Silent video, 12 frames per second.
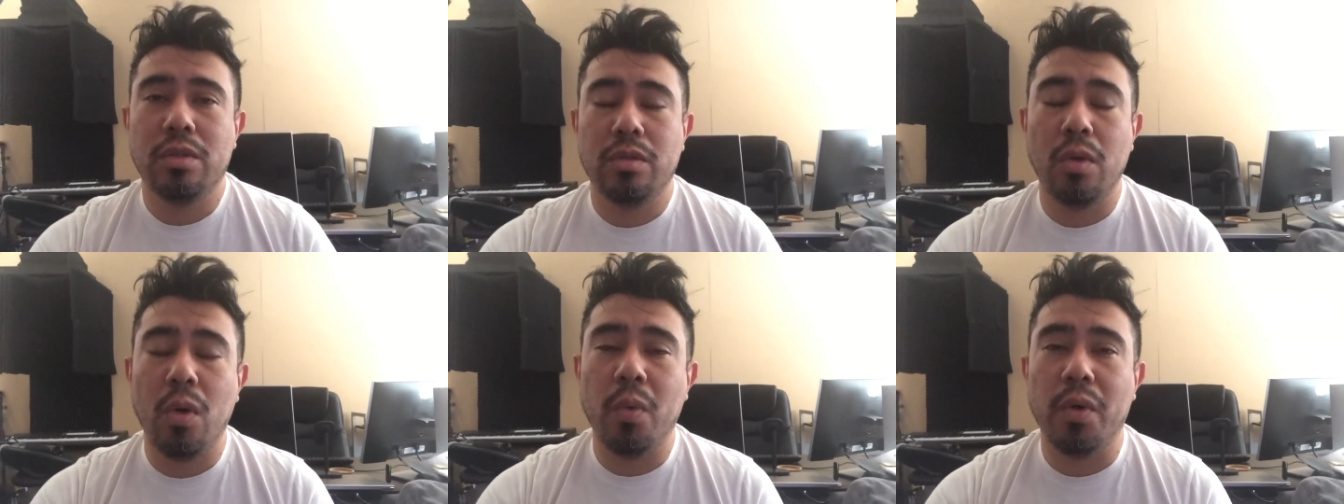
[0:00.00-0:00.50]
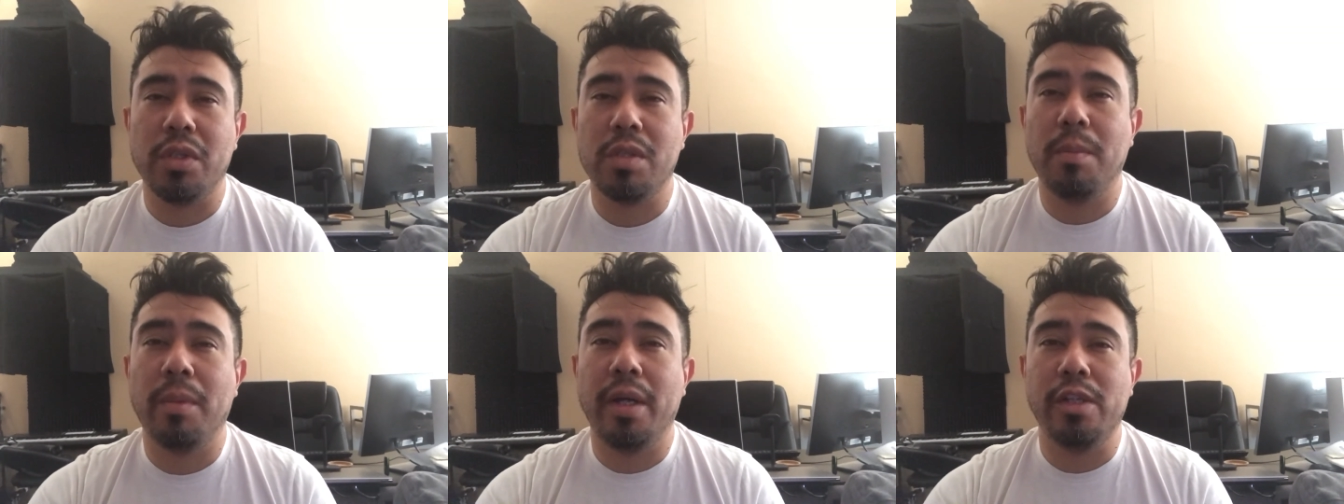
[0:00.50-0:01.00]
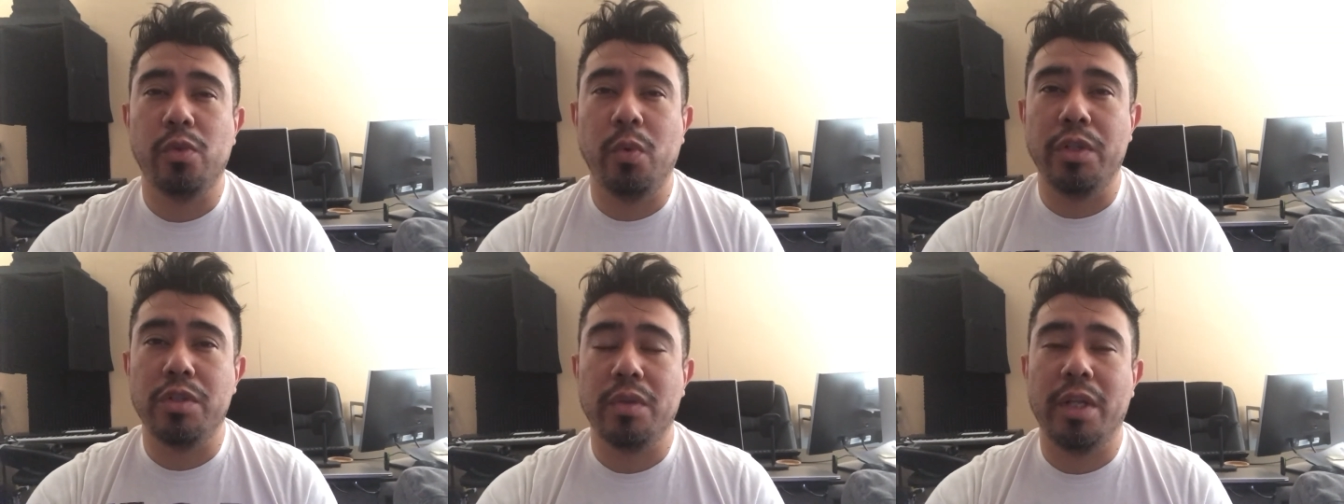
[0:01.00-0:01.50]
towards my
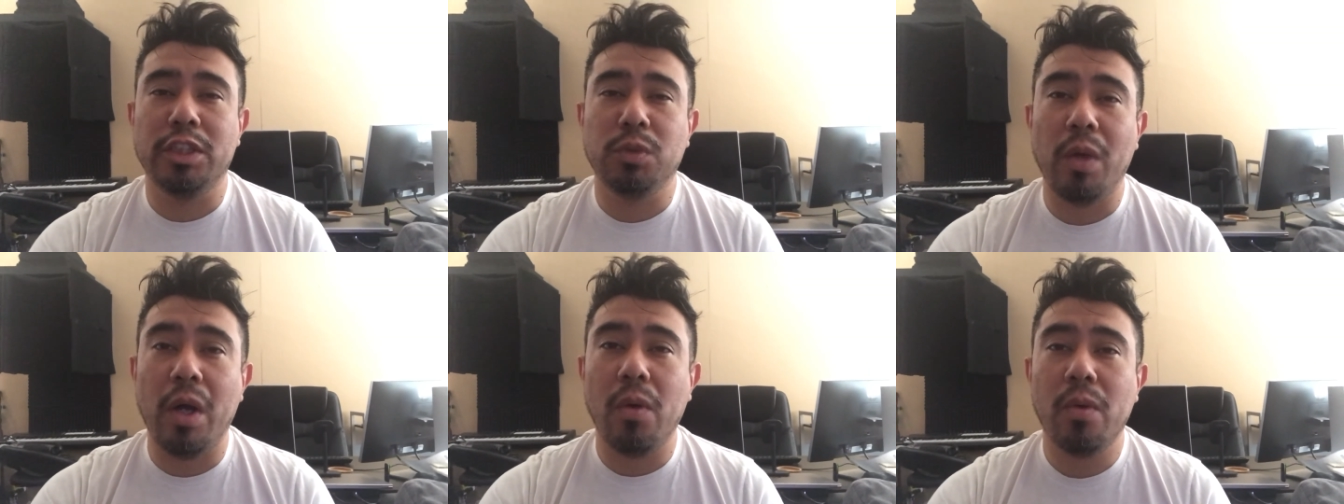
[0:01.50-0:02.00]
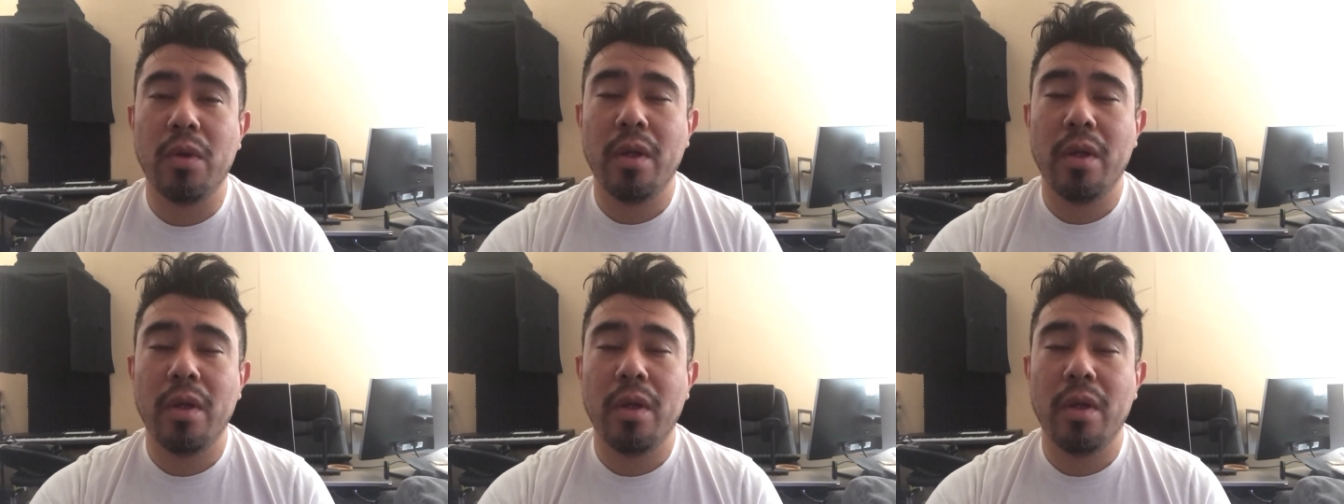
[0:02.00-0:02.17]
tuition as well,